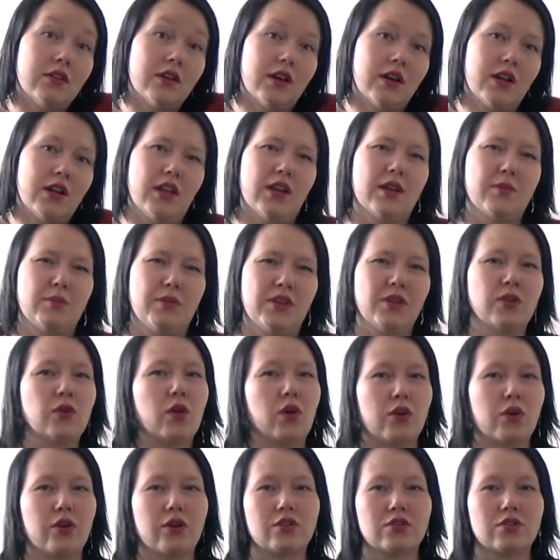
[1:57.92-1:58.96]
I like a bit
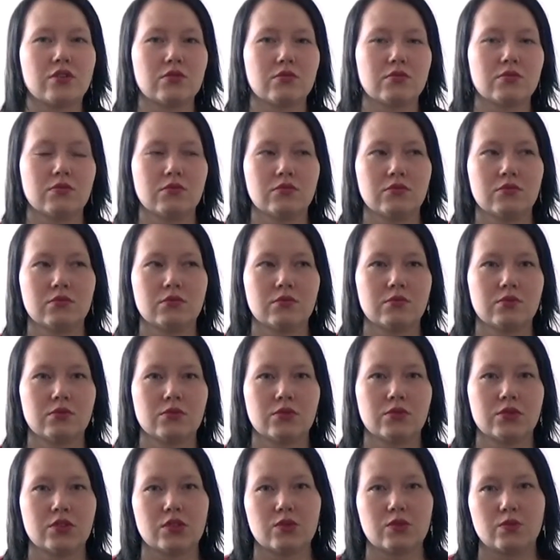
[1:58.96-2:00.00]
longer
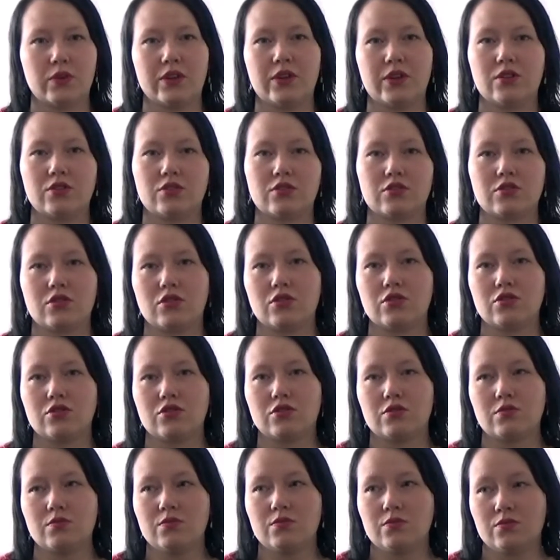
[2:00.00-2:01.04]
sweaters because
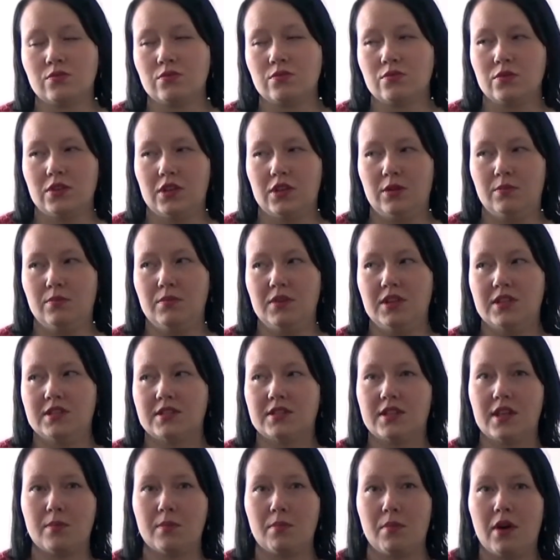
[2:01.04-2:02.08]
it means
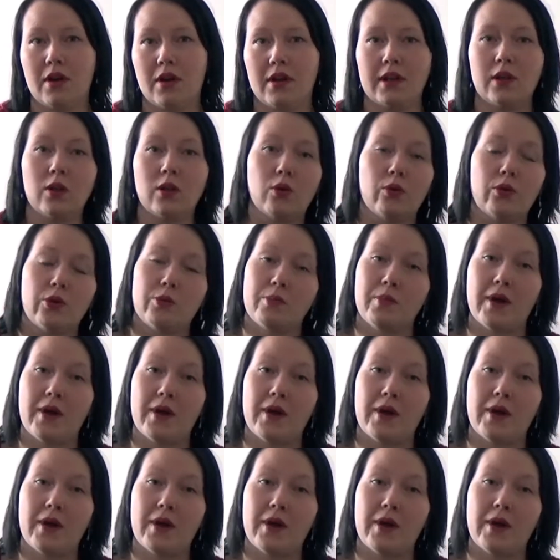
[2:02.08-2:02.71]
that my lower